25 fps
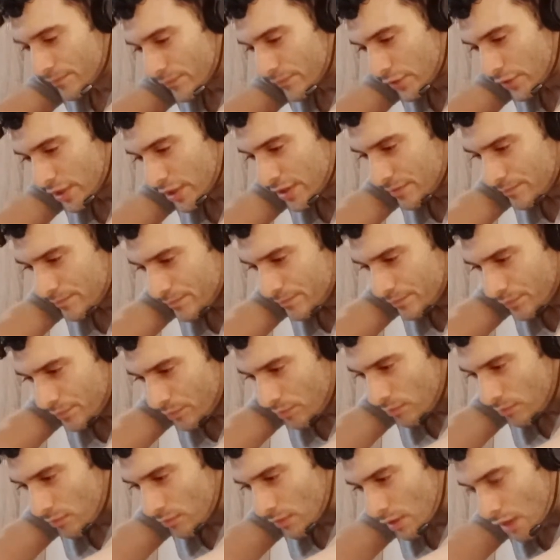right?
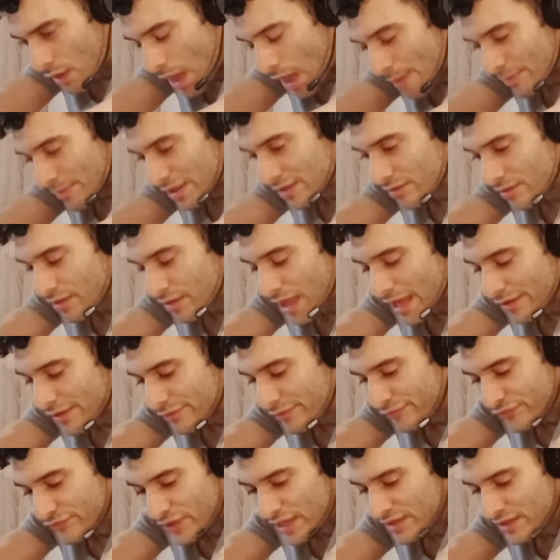I mean,
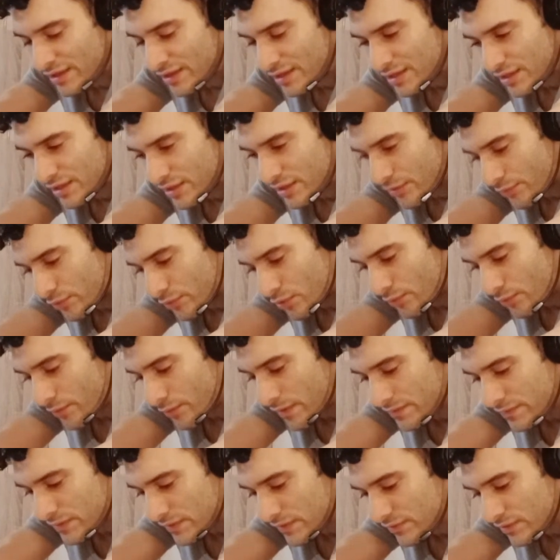technically, your
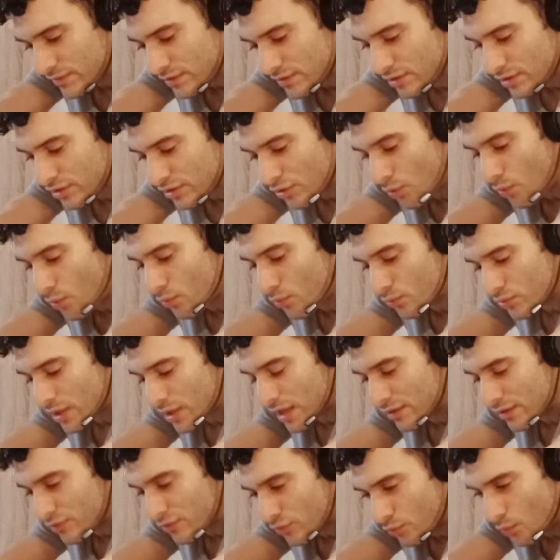wife doesn't know
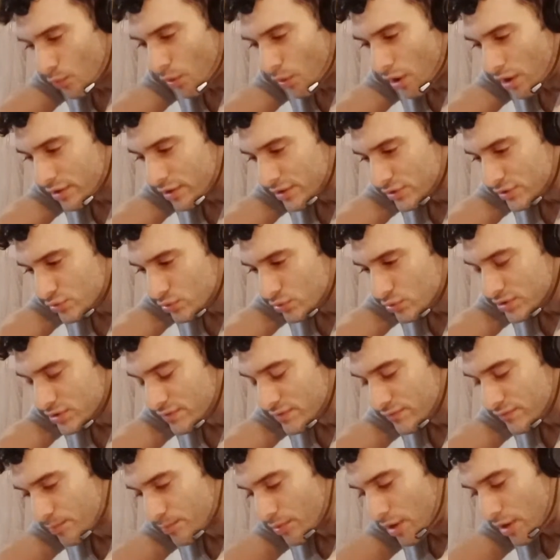that you are the source
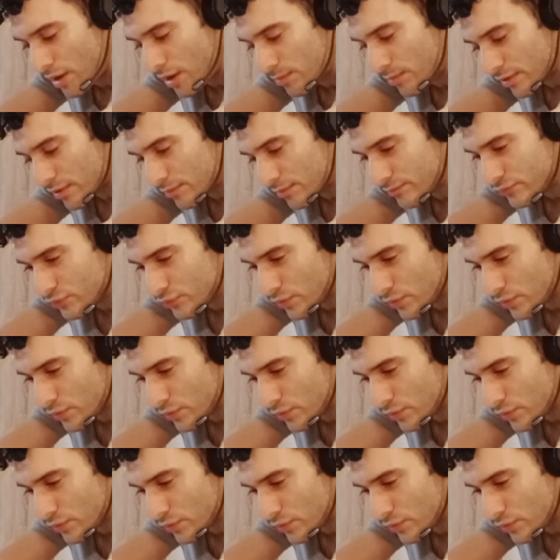of the problem.